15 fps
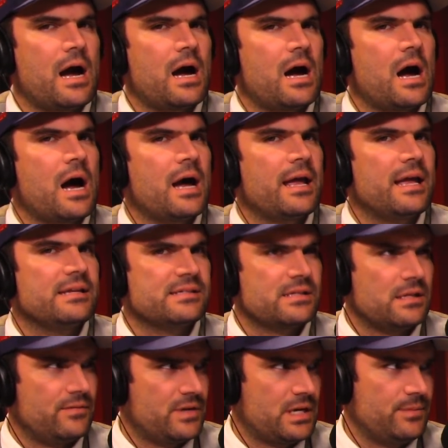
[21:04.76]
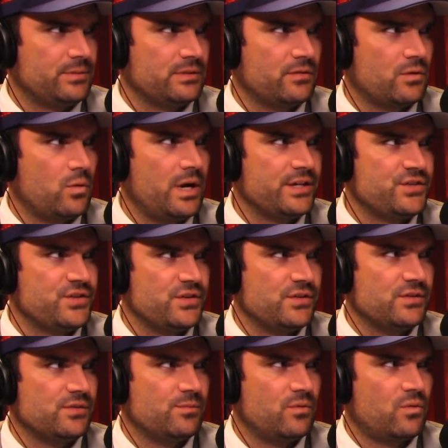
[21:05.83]
I still have a couple of
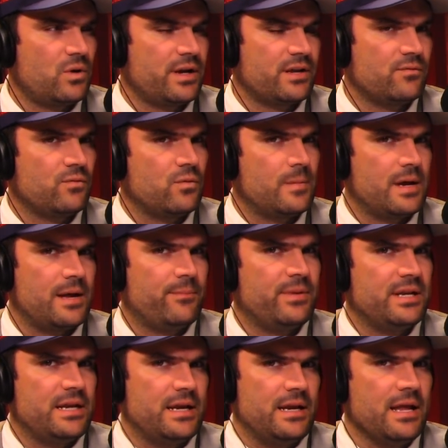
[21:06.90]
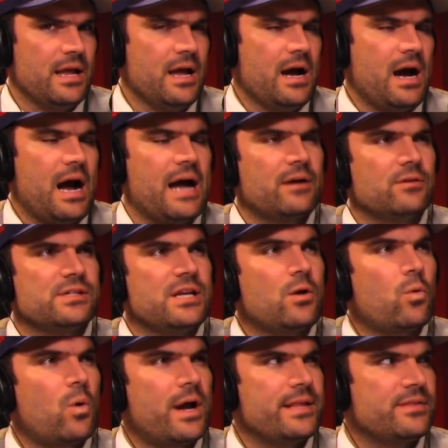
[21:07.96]
questions before I can form my opinion. I don't see
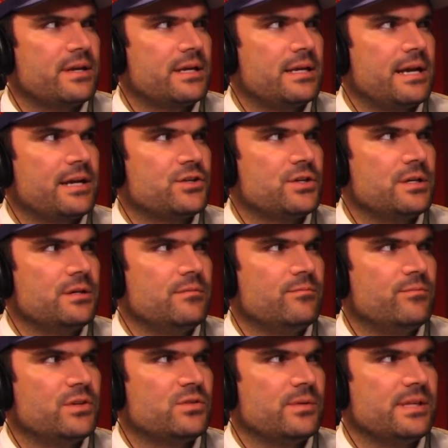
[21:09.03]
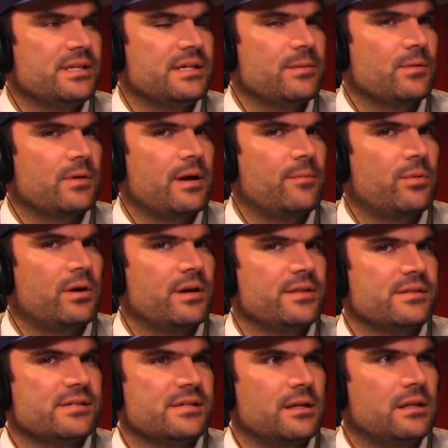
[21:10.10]
quite the connection between the Democrat Party
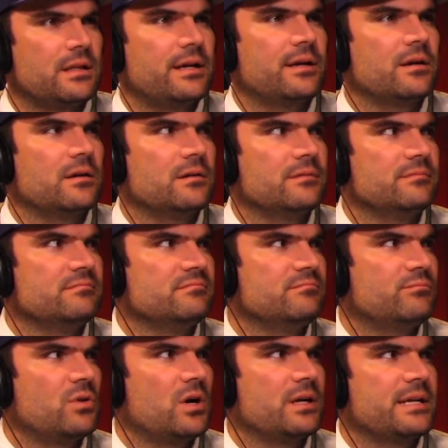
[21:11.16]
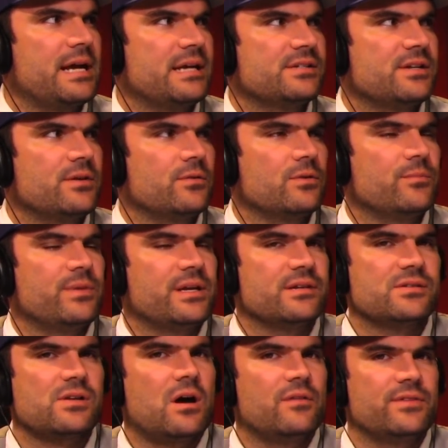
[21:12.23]
and the Sinclair Broadcasting Group
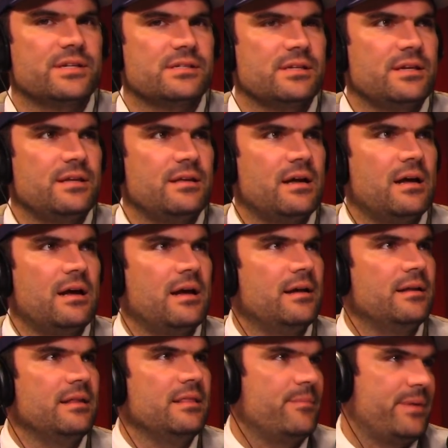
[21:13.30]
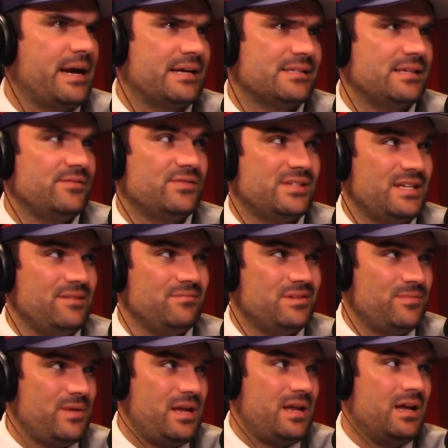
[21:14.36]
because obviously in the past they've seemed
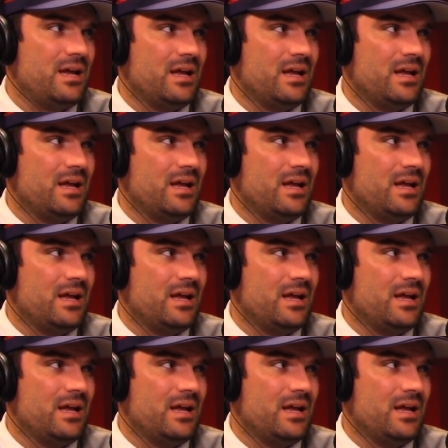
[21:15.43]
to be